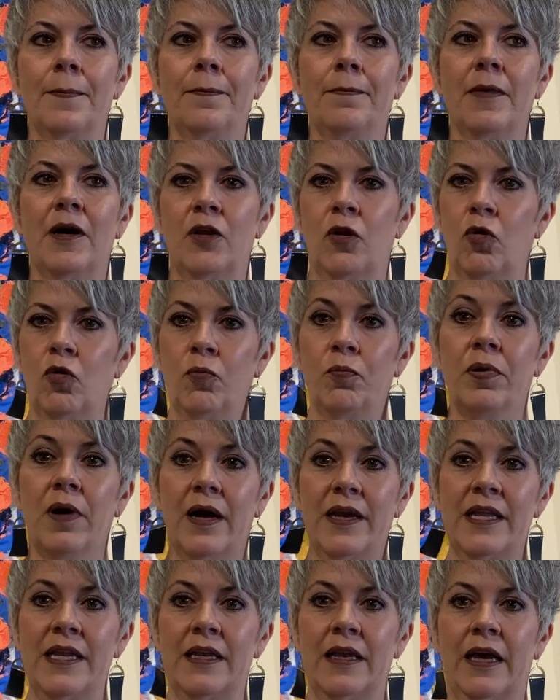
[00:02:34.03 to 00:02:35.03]
an old
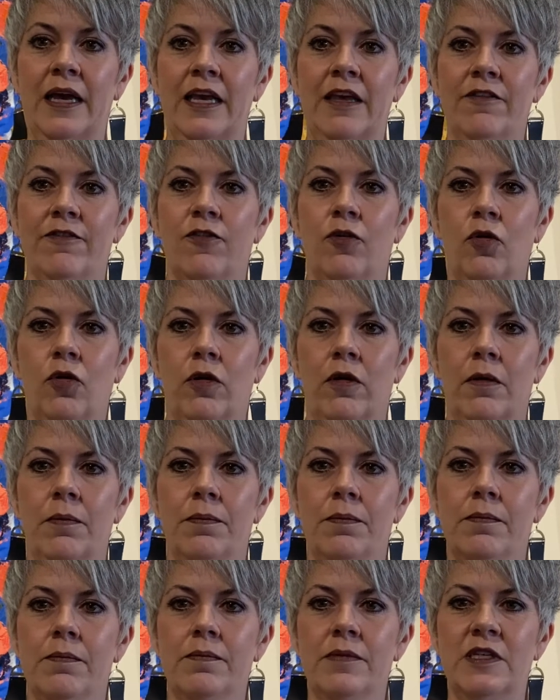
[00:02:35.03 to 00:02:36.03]
putty knife
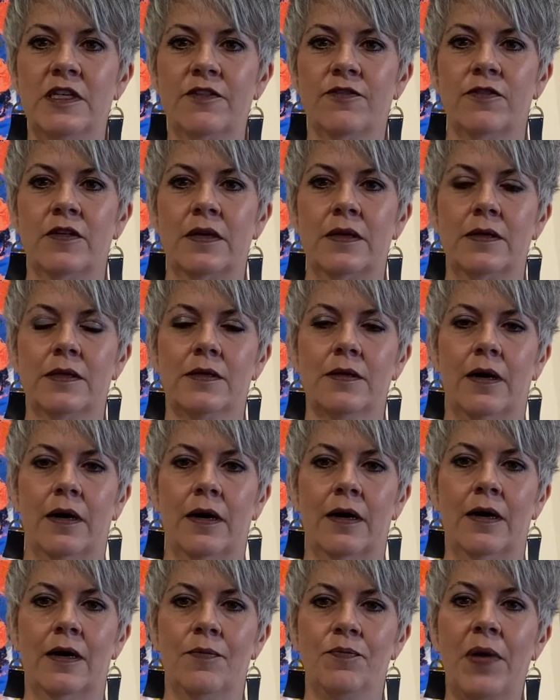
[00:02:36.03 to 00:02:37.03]
or different
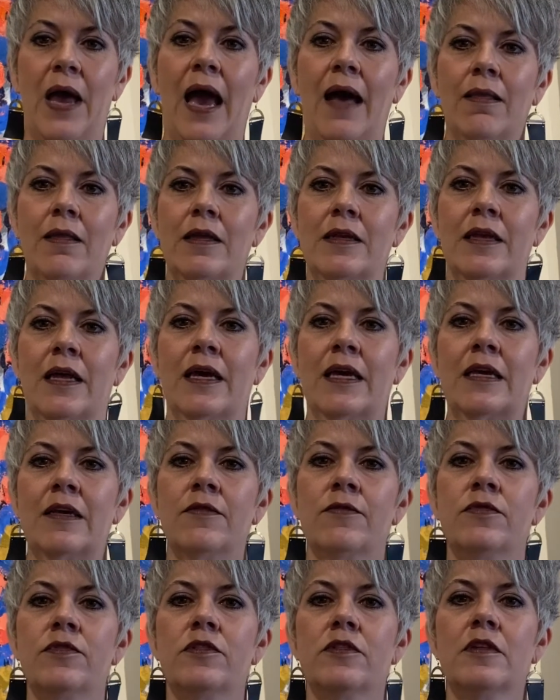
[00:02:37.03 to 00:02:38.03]
palette
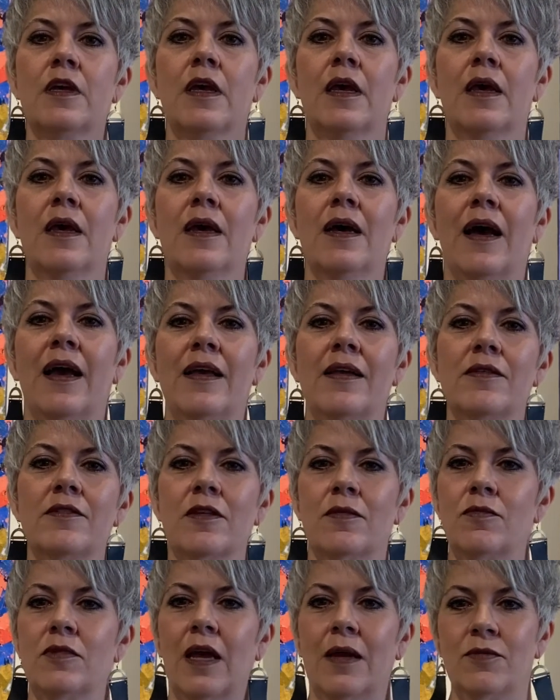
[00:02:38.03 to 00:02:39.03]
knives. I
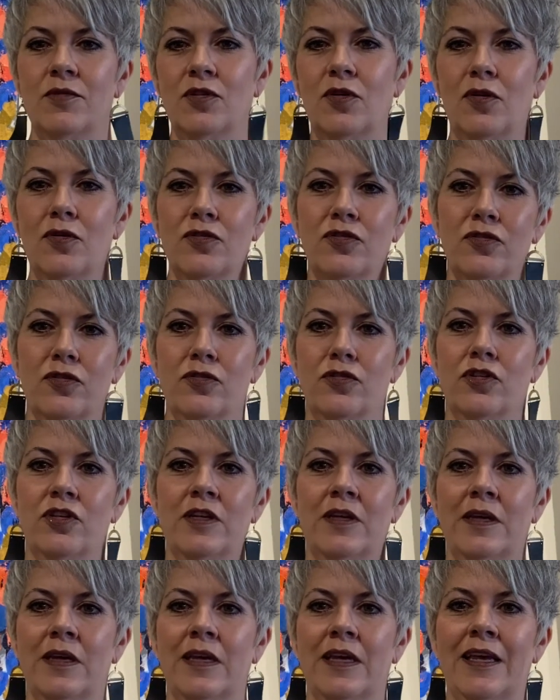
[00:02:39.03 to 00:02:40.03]
sometimes go
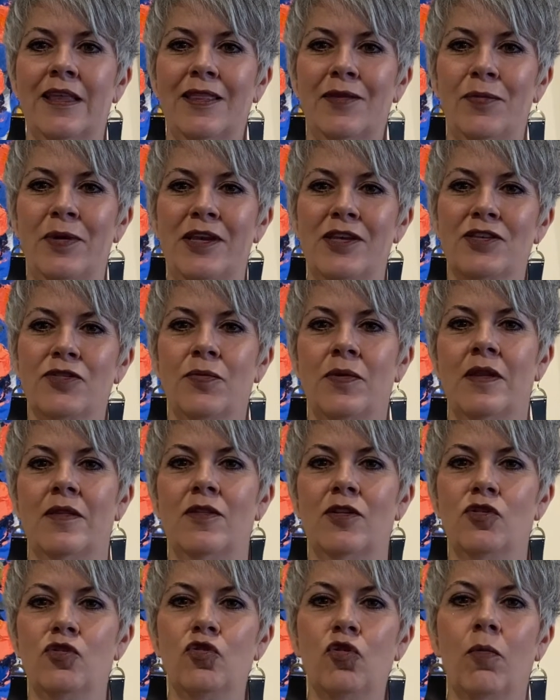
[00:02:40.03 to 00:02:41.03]
searching in the basement in
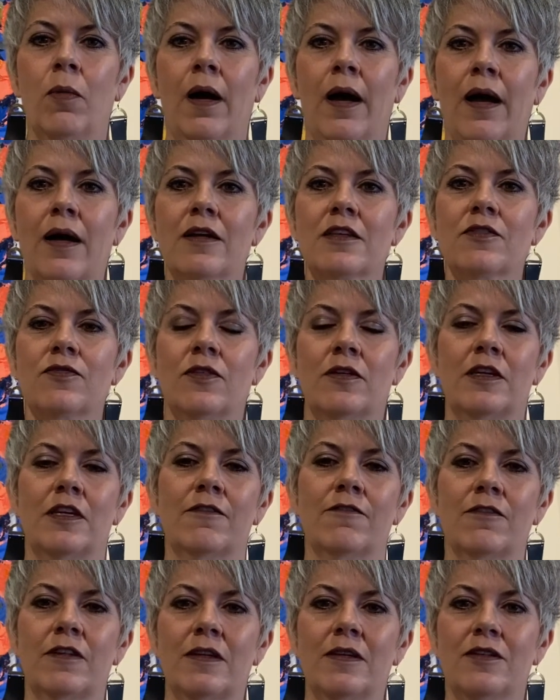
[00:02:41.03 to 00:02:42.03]
the toolbox for
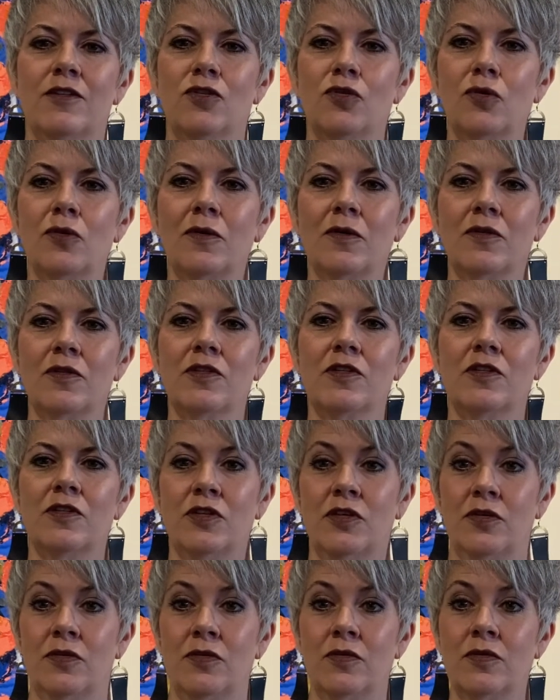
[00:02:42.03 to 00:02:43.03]
different tools to
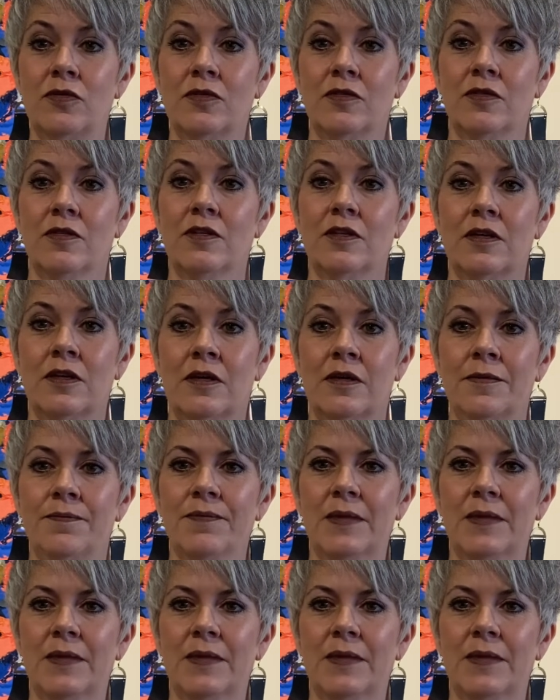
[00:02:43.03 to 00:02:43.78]
use to